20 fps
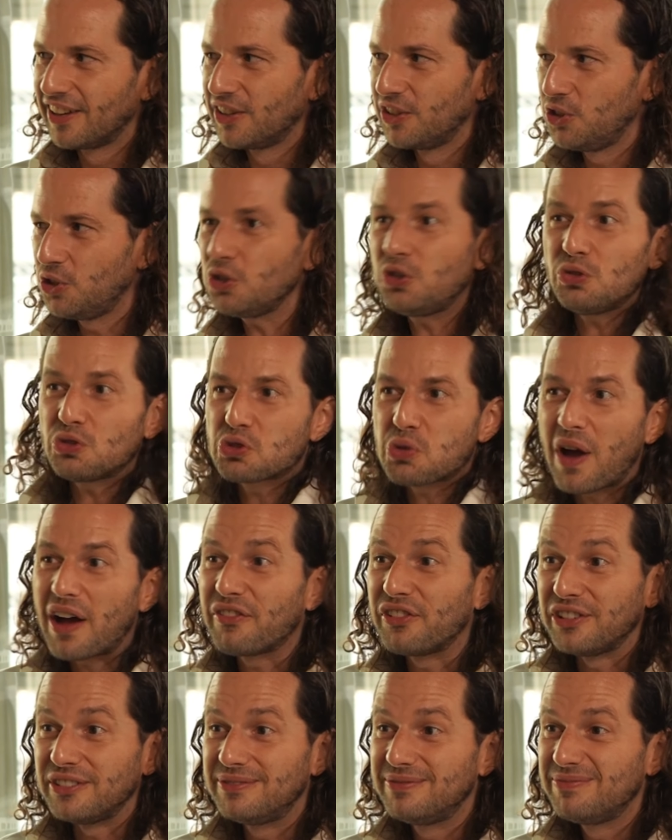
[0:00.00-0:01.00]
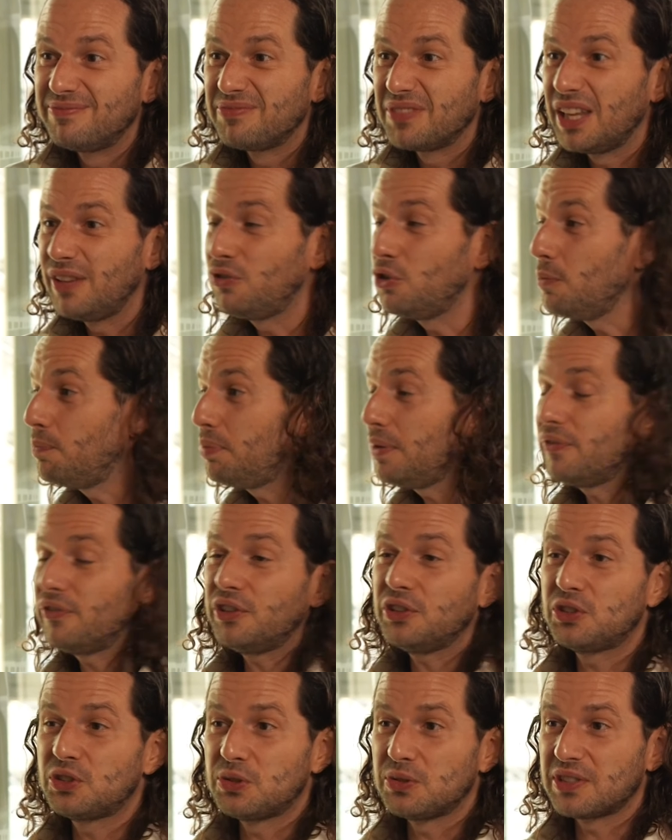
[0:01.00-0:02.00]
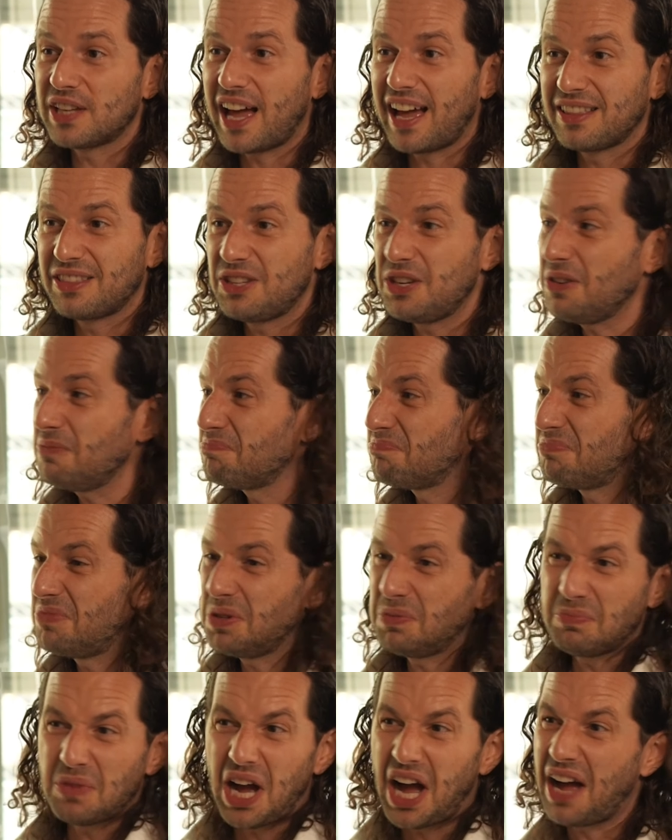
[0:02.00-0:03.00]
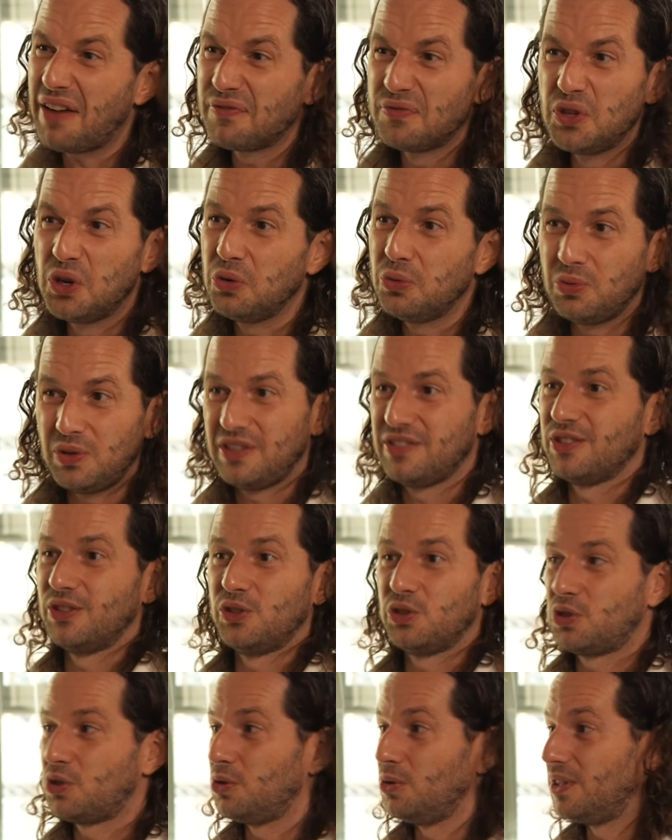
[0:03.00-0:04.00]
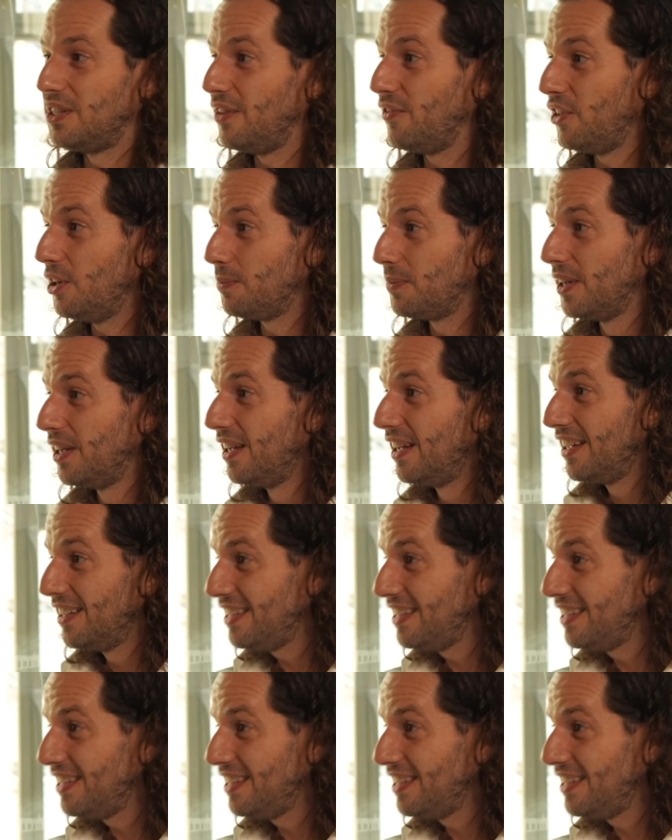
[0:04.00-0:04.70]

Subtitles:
You do travel. If you pivot to that, you have no reason to develop it.